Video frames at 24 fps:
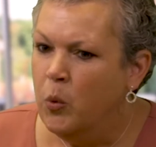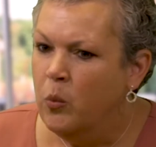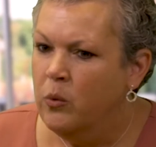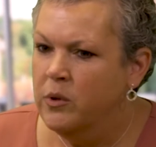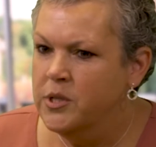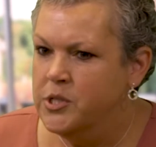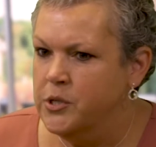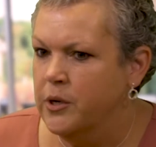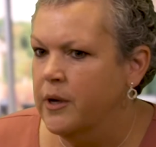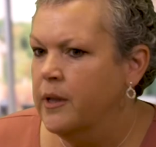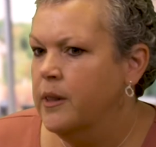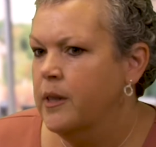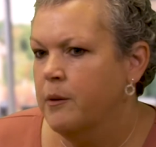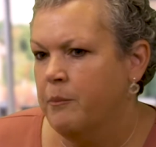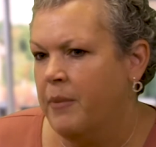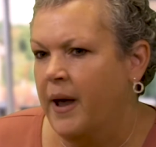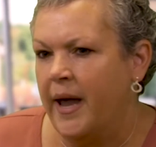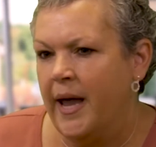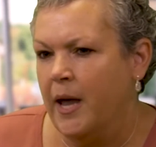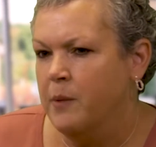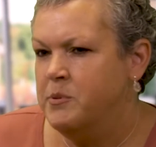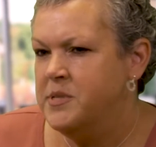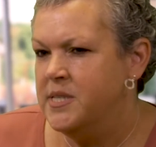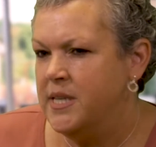Well, during the
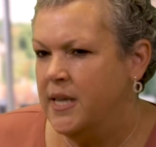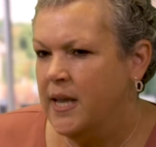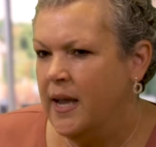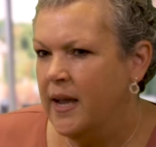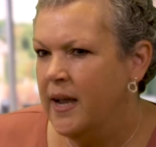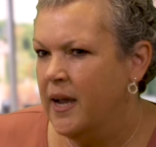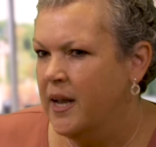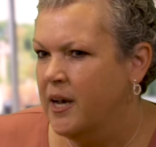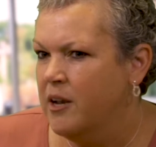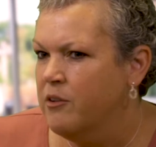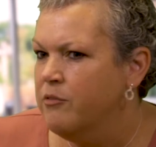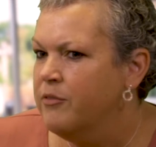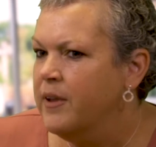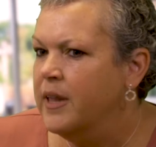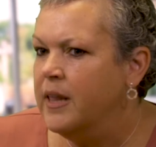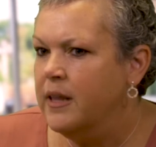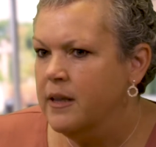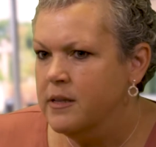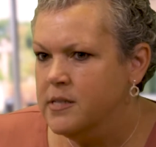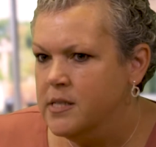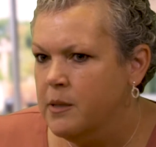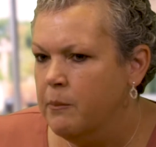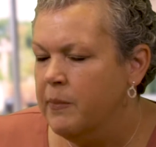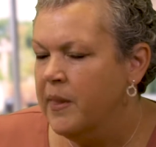biopsy, I kind of felt
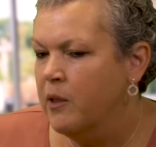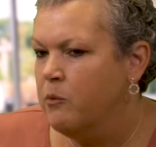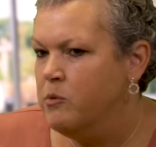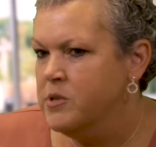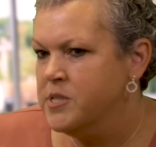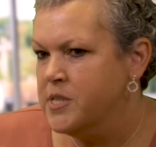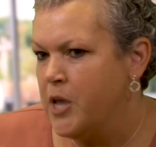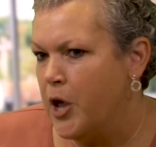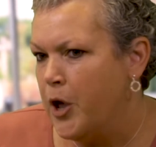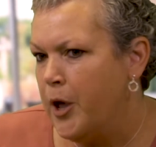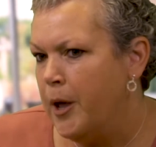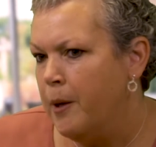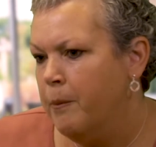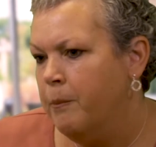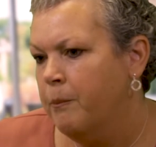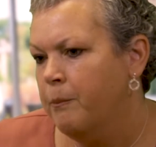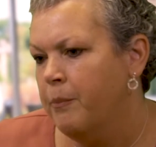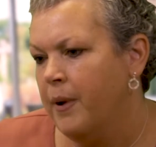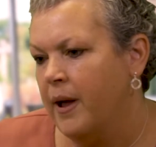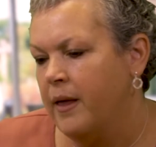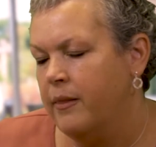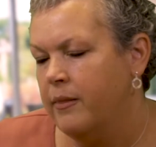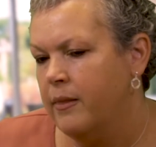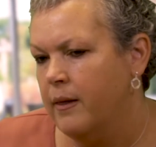like something was
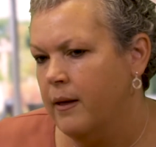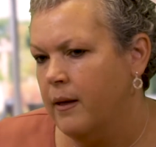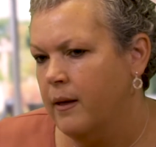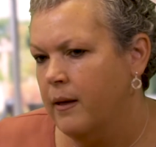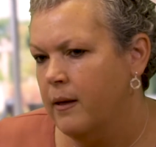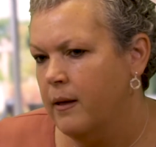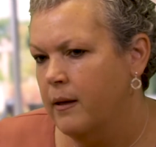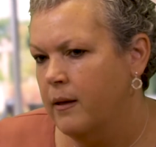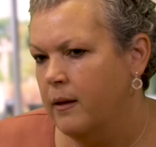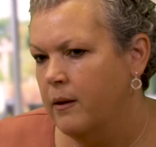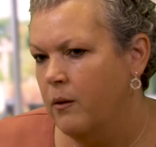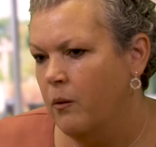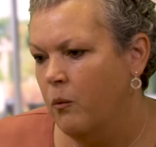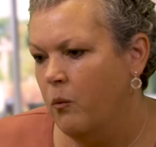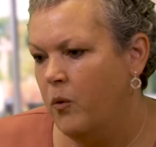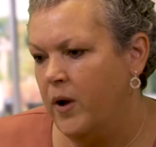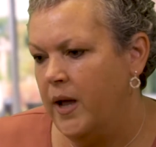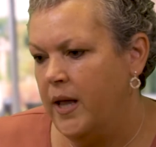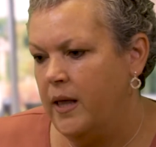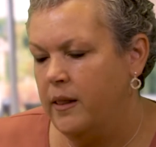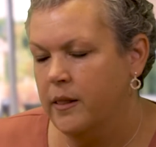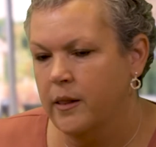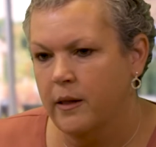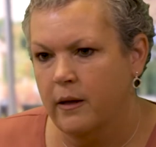up by the
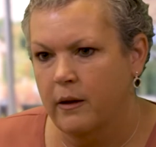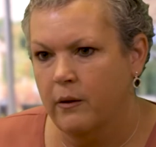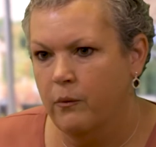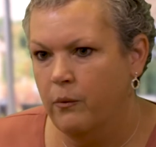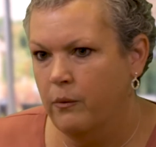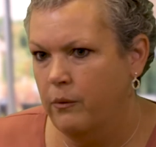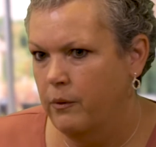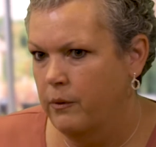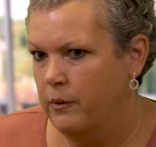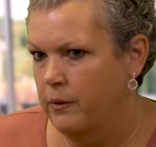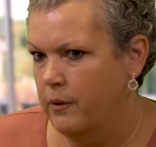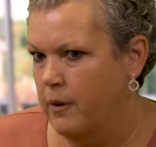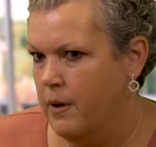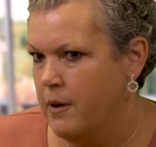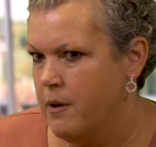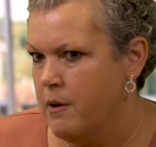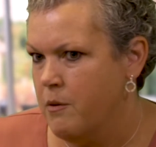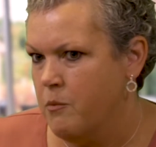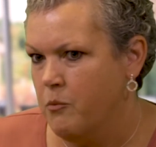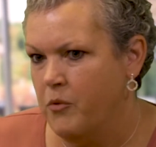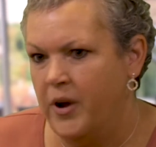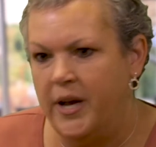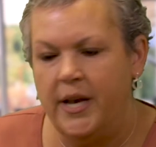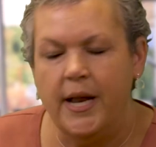way the
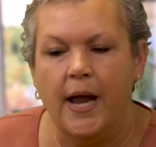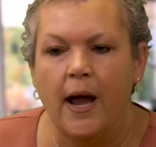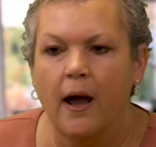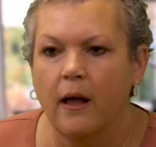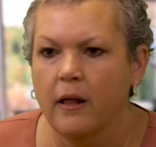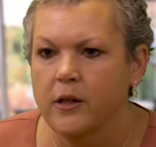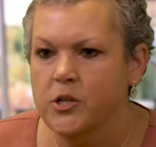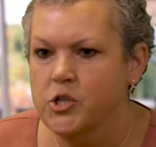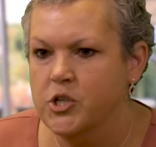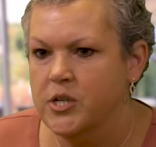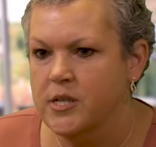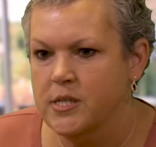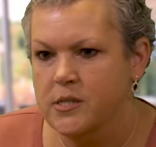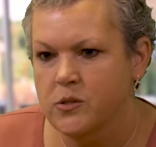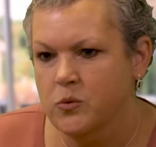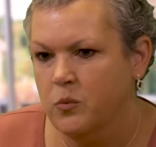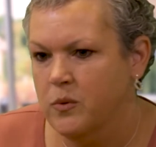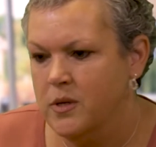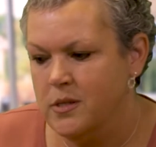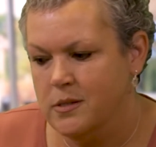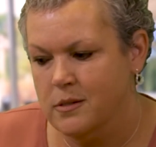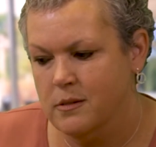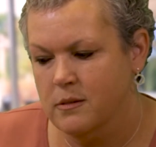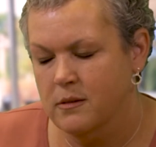um, radiologist
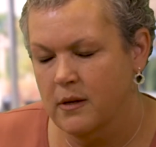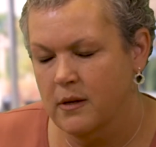was,